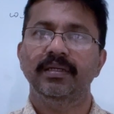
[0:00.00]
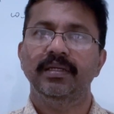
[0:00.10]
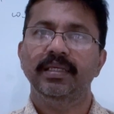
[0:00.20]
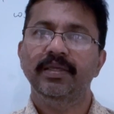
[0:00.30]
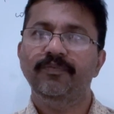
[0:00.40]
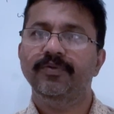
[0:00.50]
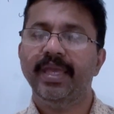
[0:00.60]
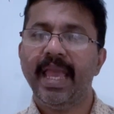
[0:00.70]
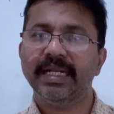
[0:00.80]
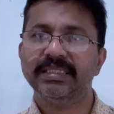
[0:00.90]
If you
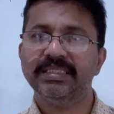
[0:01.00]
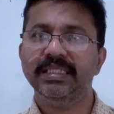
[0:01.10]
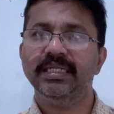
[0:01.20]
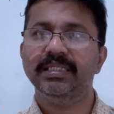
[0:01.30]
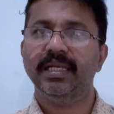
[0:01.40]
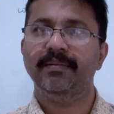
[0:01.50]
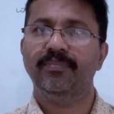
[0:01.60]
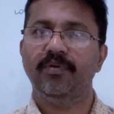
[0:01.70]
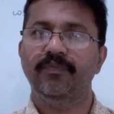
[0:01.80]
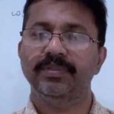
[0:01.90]
exceed the
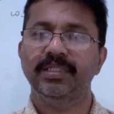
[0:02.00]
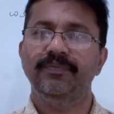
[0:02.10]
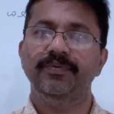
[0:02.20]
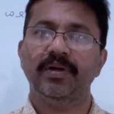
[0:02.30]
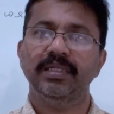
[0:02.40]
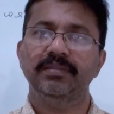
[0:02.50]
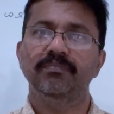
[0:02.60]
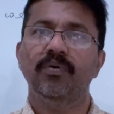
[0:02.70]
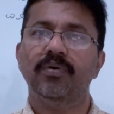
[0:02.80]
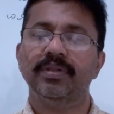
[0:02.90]
number of words, if you write
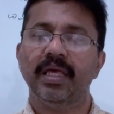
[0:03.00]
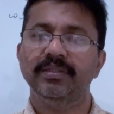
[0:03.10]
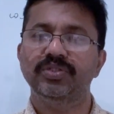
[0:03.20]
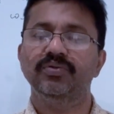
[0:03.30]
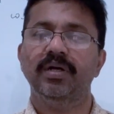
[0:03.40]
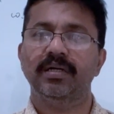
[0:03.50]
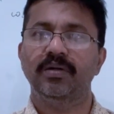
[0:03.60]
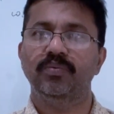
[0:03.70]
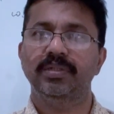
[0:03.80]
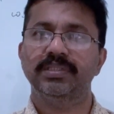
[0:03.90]
more than 200
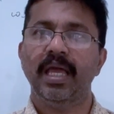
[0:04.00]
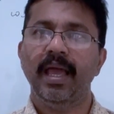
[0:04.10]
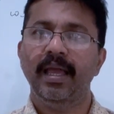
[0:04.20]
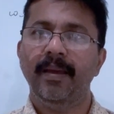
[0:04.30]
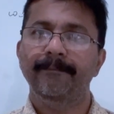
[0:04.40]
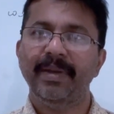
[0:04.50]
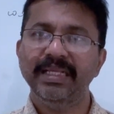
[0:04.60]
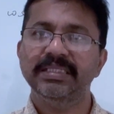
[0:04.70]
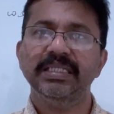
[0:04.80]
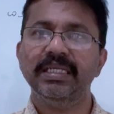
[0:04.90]
words,
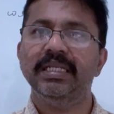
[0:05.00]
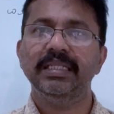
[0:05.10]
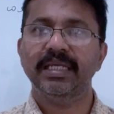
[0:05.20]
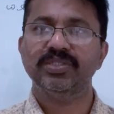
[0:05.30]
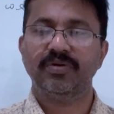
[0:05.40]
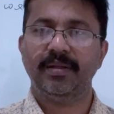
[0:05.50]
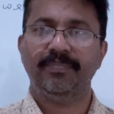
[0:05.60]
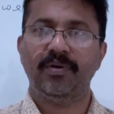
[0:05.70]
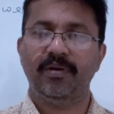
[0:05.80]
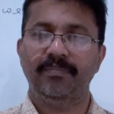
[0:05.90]
basically that's not a
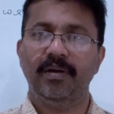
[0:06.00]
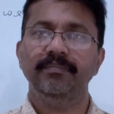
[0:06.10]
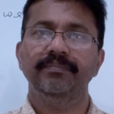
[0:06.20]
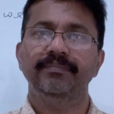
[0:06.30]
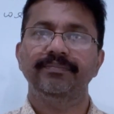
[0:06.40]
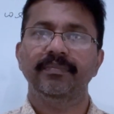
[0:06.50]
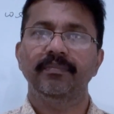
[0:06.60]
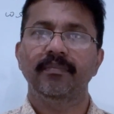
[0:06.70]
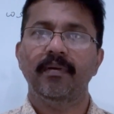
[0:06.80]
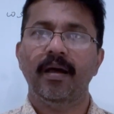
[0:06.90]
problem.
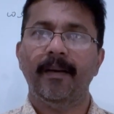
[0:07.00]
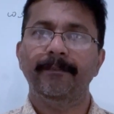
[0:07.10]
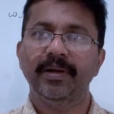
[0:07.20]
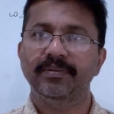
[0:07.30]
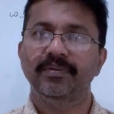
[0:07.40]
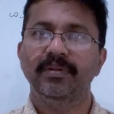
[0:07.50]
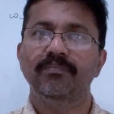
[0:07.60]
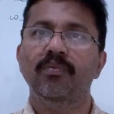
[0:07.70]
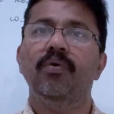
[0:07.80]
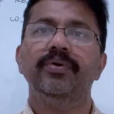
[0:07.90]
But the
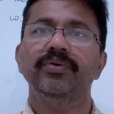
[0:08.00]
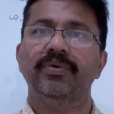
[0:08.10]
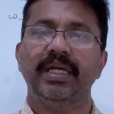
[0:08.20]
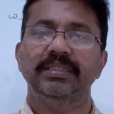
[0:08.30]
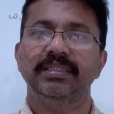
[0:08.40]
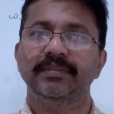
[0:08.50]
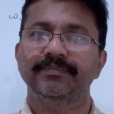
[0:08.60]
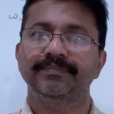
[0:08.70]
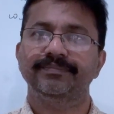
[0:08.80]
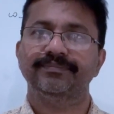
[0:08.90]
more you write,
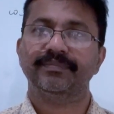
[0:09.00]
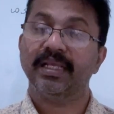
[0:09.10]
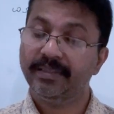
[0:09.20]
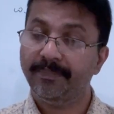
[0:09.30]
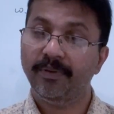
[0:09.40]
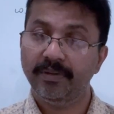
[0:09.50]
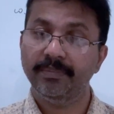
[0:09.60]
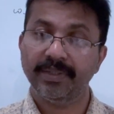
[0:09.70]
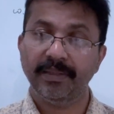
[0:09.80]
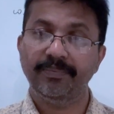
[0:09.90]

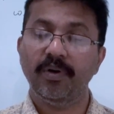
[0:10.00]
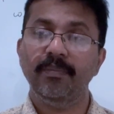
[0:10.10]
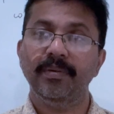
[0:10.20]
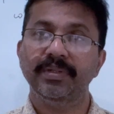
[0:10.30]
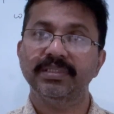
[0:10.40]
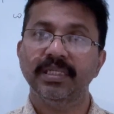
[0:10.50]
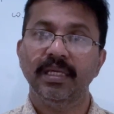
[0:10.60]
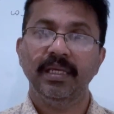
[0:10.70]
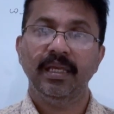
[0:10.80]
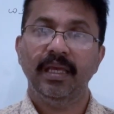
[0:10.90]
but the problem is
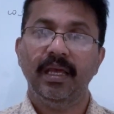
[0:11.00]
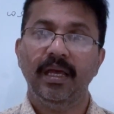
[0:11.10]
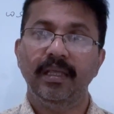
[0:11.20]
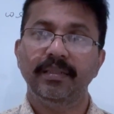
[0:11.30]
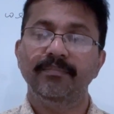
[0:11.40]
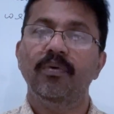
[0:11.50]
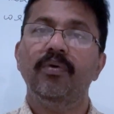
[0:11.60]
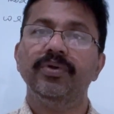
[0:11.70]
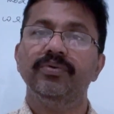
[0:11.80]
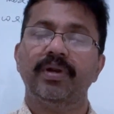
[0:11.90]
the
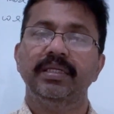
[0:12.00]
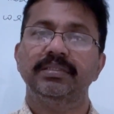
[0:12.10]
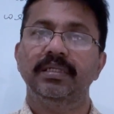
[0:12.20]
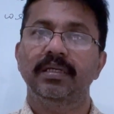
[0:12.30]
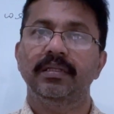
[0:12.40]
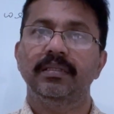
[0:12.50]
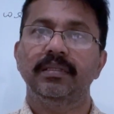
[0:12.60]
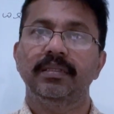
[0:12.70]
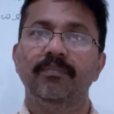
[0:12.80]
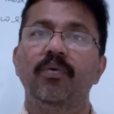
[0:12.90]
more you write,
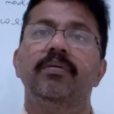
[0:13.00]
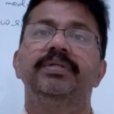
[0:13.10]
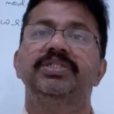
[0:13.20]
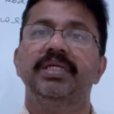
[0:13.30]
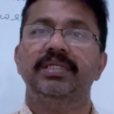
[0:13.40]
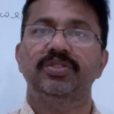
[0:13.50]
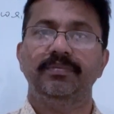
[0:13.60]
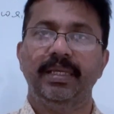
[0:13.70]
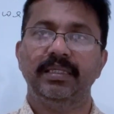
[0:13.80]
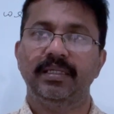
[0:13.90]
the more mistakes you
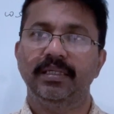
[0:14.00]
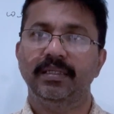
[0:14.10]
make